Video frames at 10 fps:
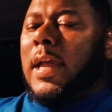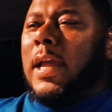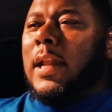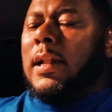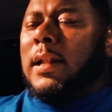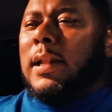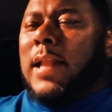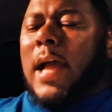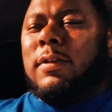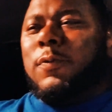And
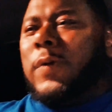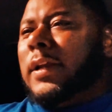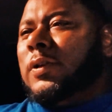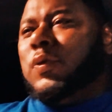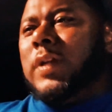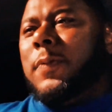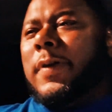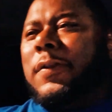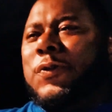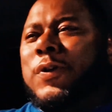not to read too deep
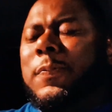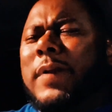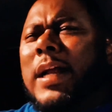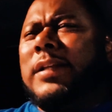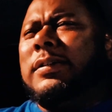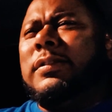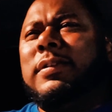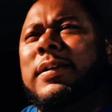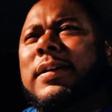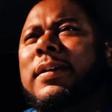into it, but I just
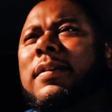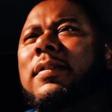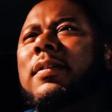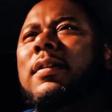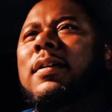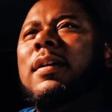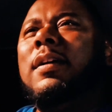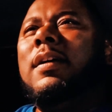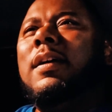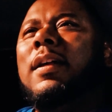took it,
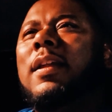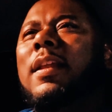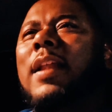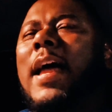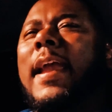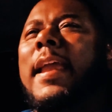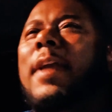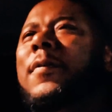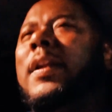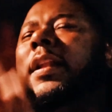like,
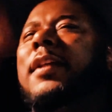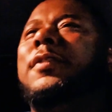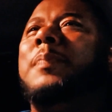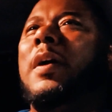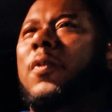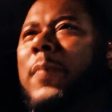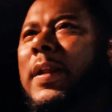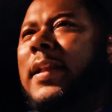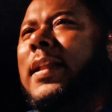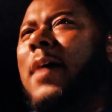even in this
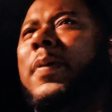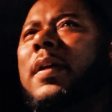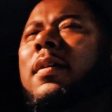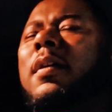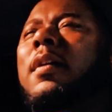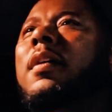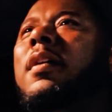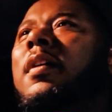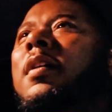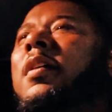moment, as I've been
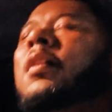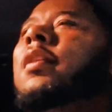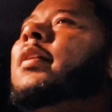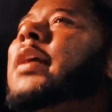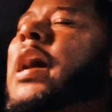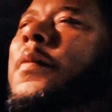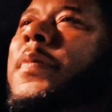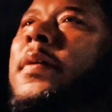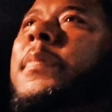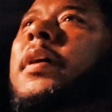learning how to
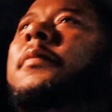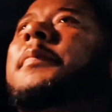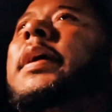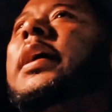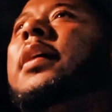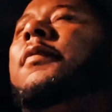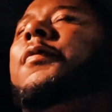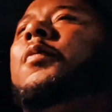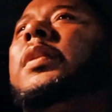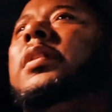be a better man
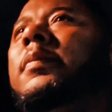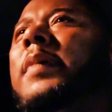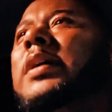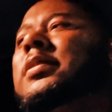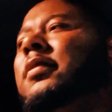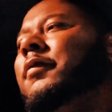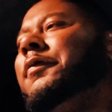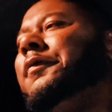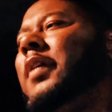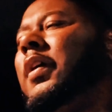from within
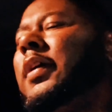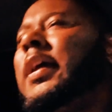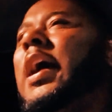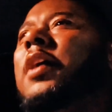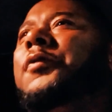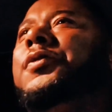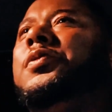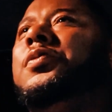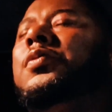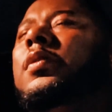myself, learning how
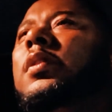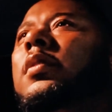to